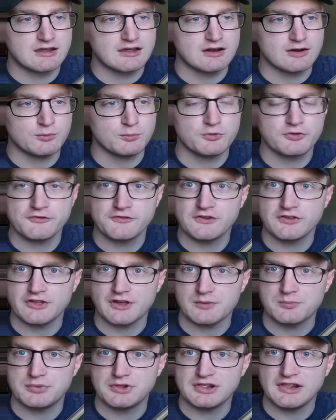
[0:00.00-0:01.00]
it almost feels
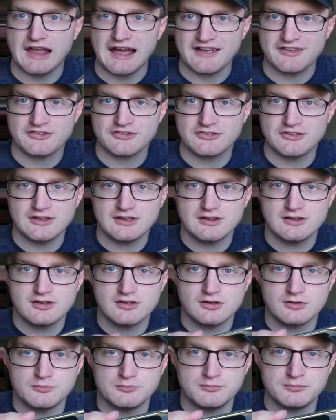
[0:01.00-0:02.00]
like plastic
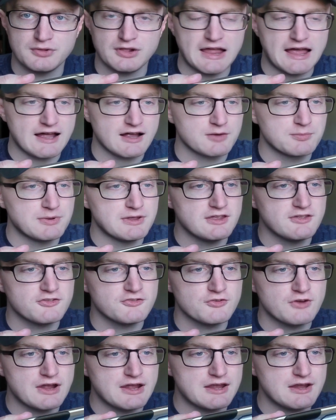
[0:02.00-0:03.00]
black
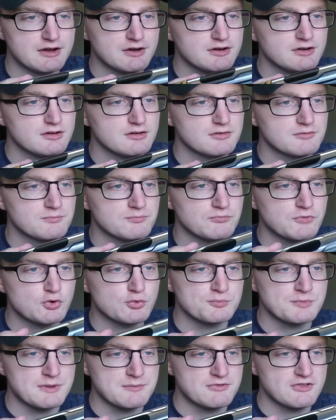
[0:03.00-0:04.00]
piece right here,
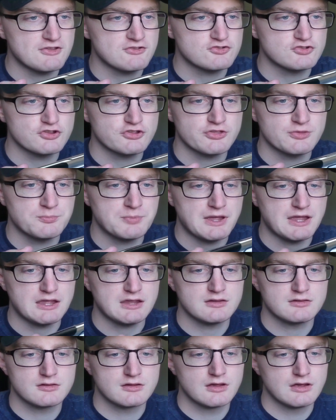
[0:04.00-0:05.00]
or maybe that's just the
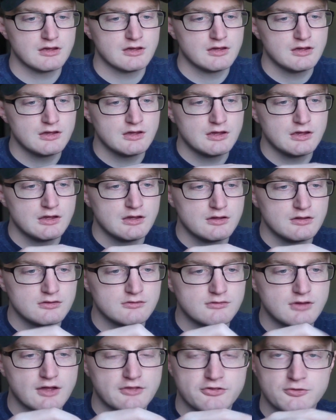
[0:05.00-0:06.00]
paint.
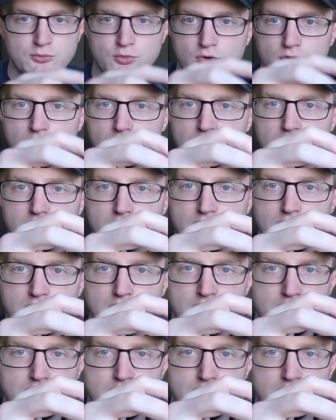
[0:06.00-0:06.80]
You've got some more